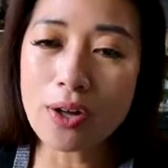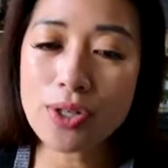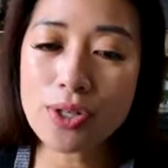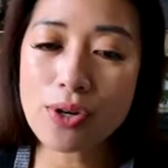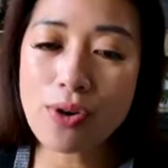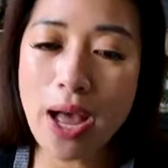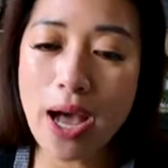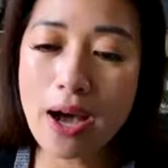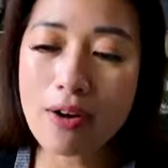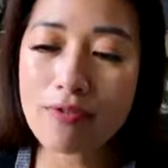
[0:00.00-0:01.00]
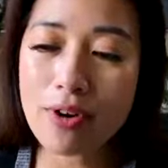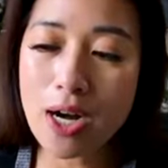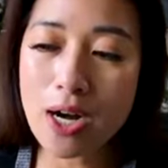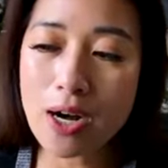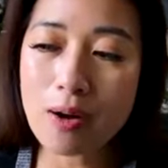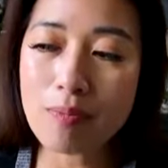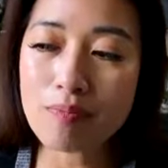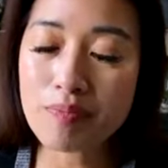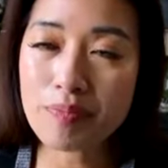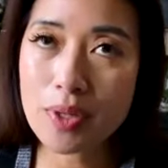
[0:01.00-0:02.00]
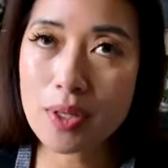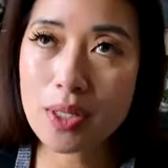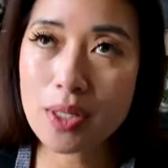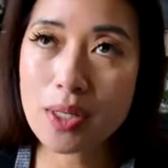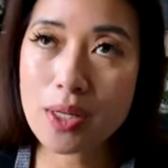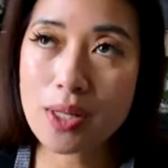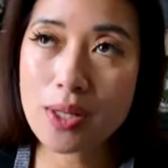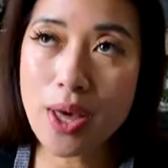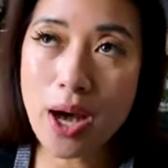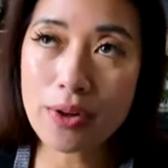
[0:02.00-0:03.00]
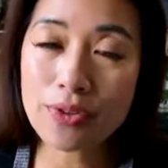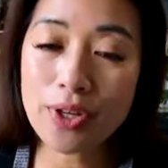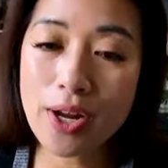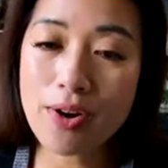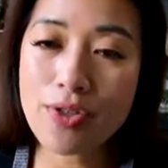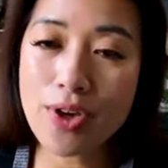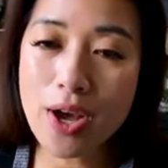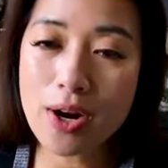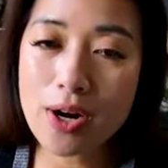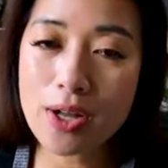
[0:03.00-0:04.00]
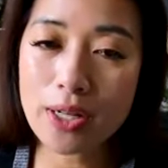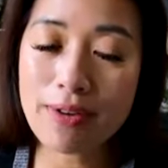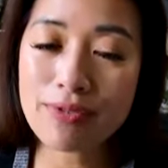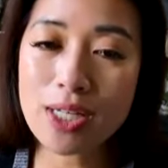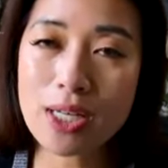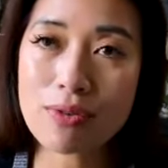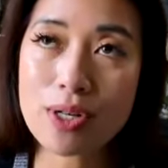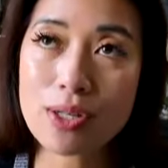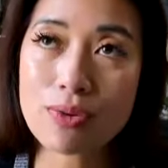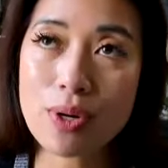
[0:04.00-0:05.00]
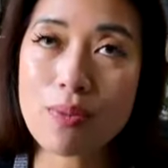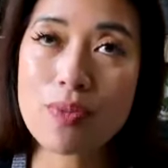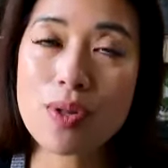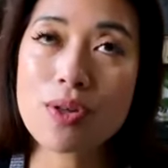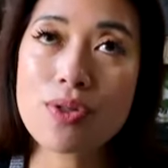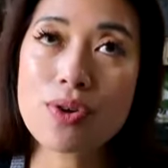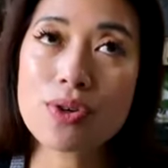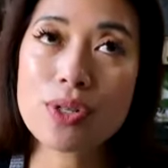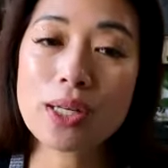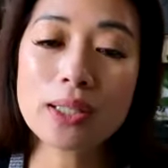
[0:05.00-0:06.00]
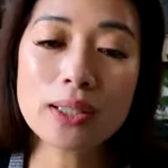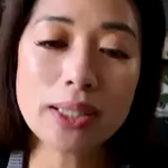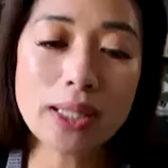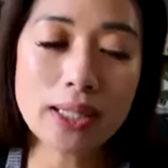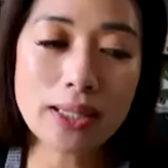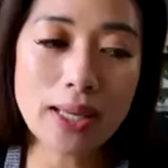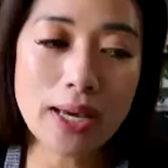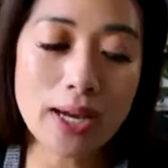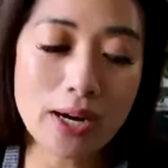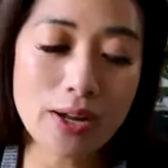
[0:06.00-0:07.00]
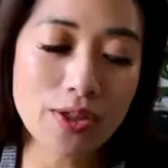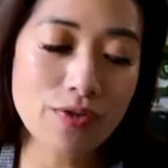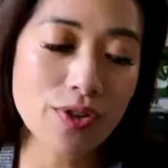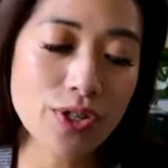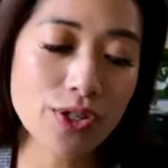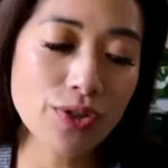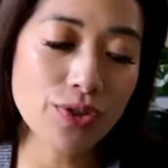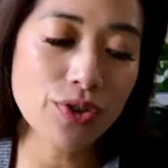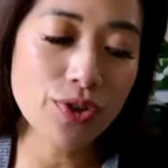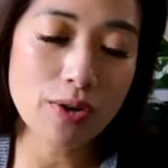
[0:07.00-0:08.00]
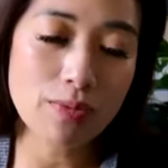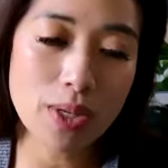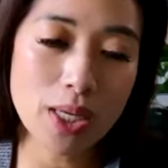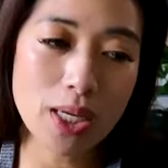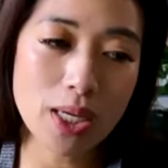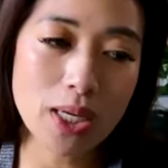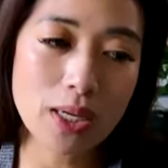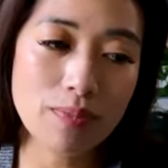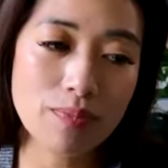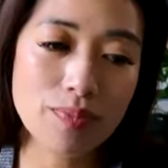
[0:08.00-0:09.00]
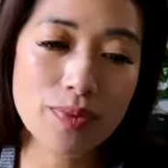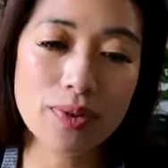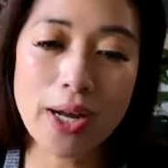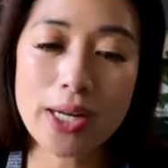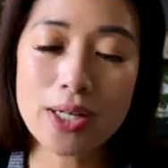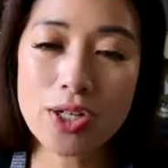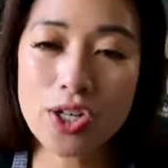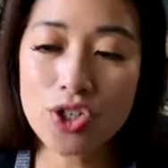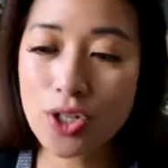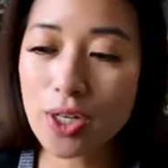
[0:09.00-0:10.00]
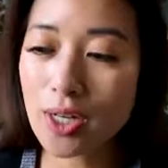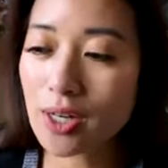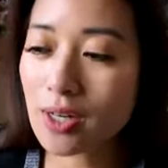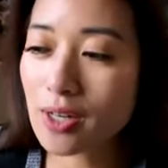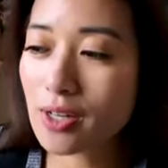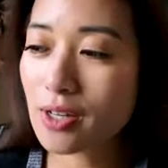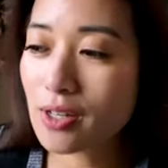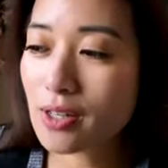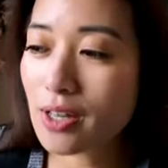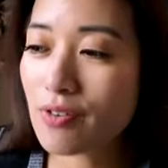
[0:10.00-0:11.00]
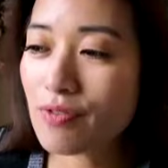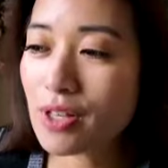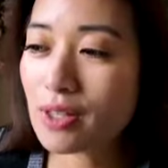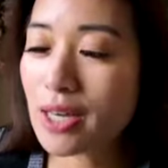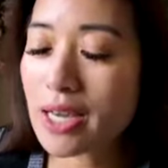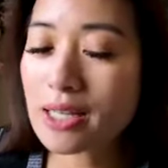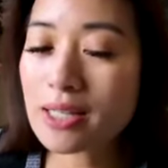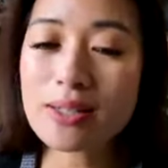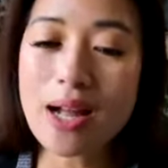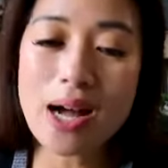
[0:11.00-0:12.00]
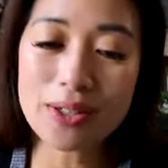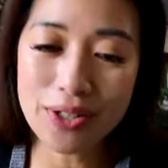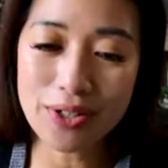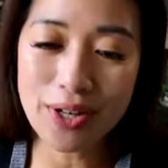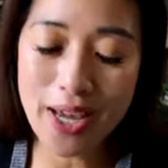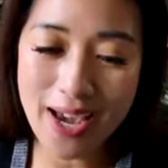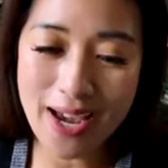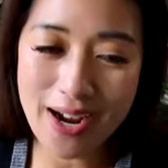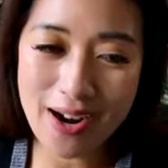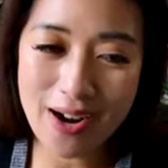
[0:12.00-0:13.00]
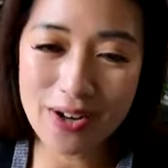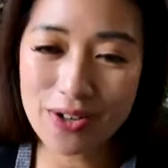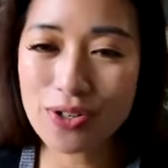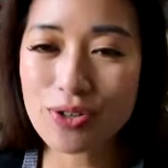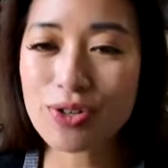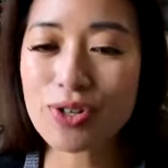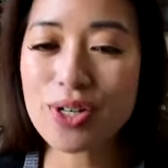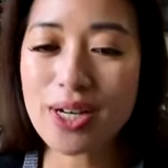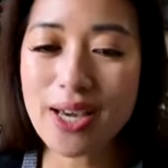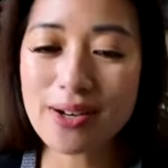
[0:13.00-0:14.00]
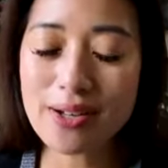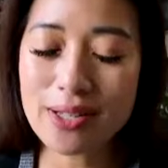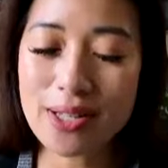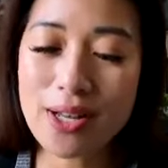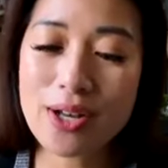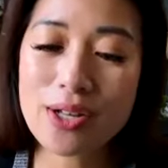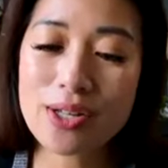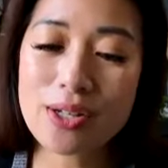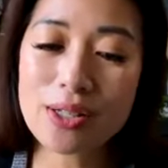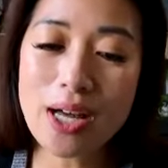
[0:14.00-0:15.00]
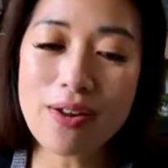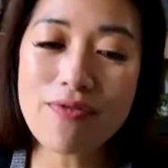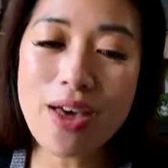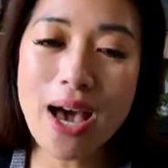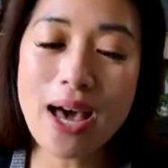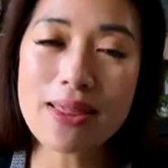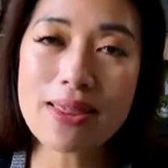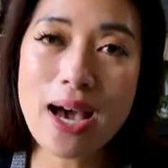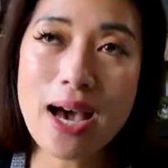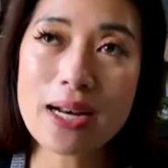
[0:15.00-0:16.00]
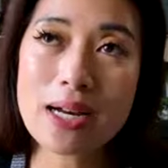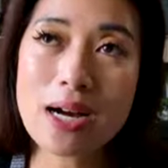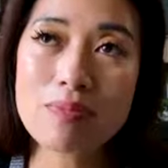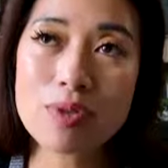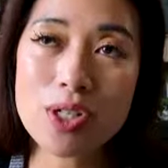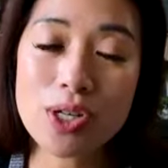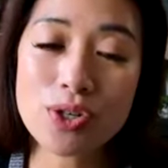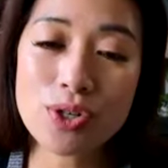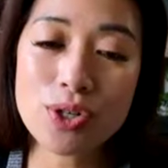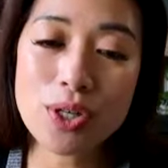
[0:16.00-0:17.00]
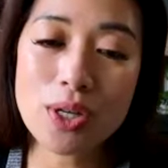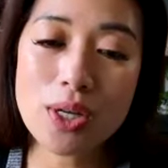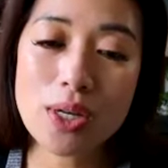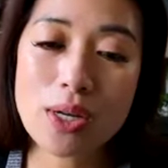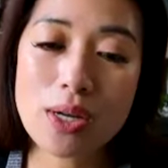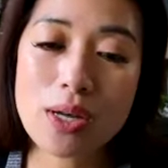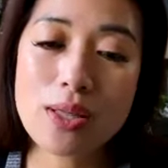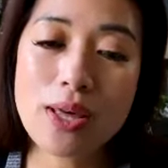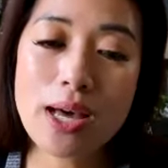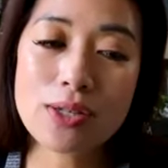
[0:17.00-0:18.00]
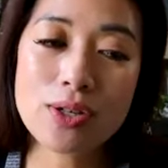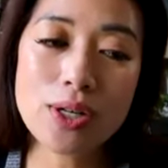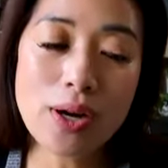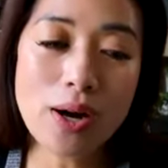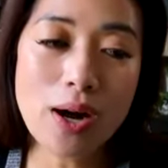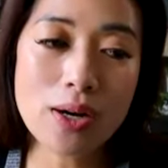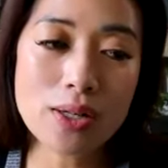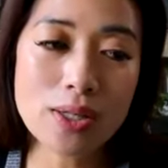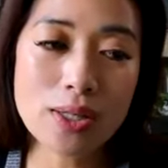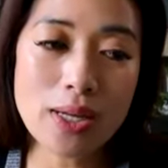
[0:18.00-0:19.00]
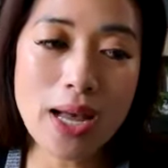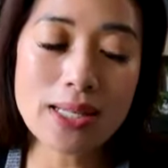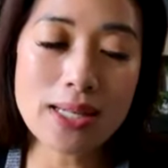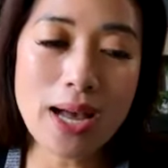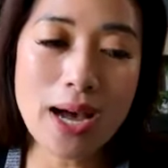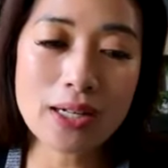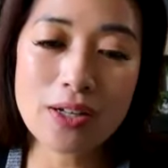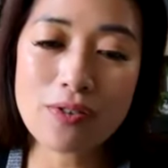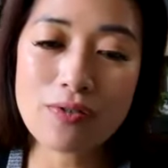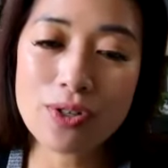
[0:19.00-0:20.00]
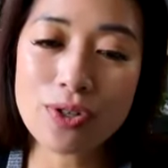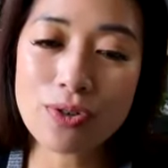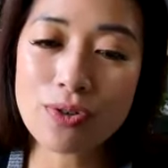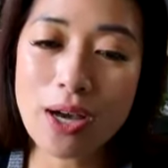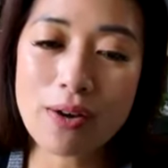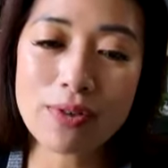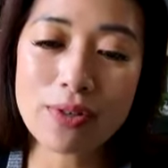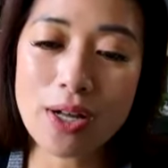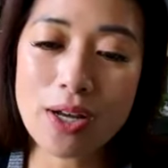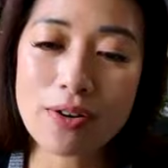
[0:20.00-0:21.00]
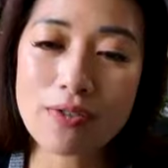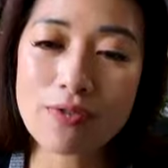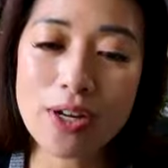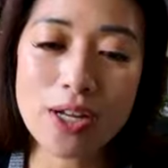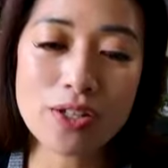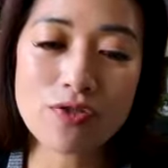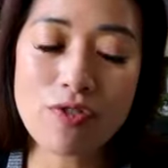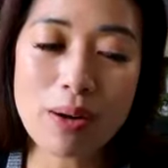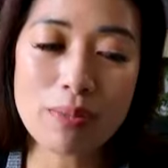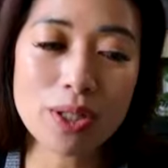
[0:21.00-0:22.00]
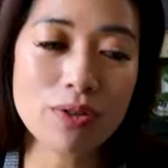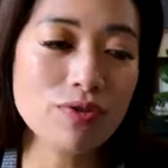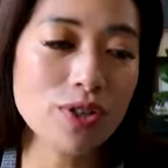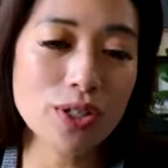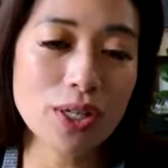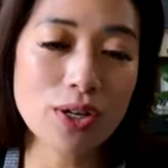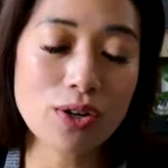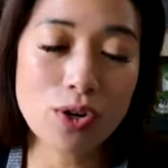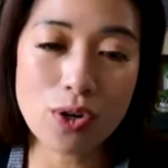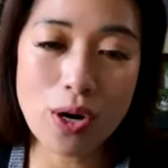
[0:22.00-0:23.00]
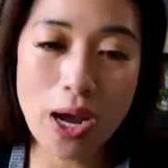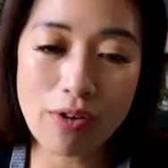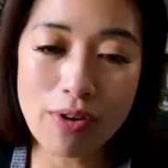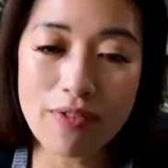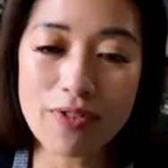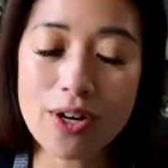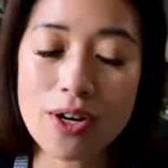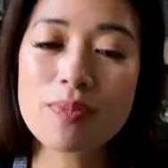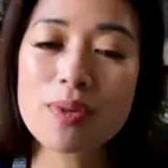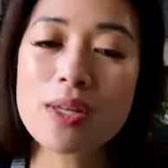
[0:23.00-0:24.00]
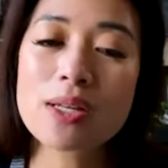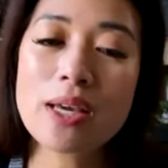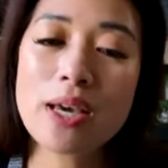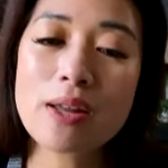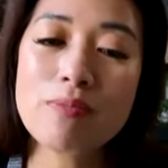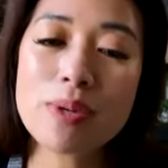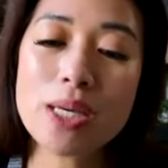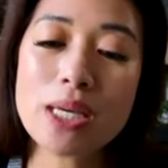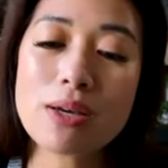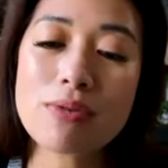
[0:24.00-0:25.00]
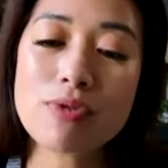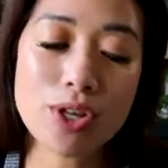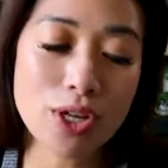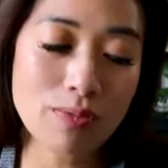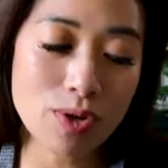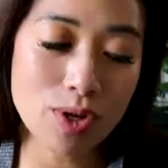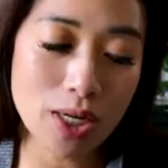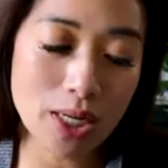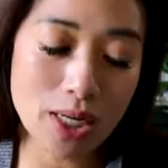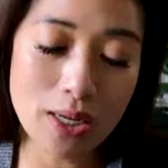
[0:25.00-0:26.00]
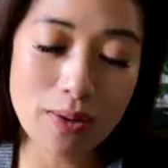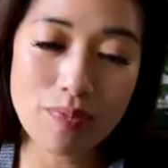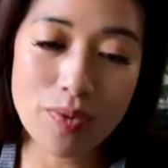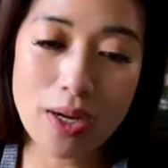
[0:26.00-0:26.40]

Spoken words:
also have the healthcare there. Like I've seen ones where there's the clinic there, the physical therapy, dietitian, they even like style your hair, do your nails. So a lot of that seniors that aren't as active or don't have a lot of friends, family visit, or however, can be with a community.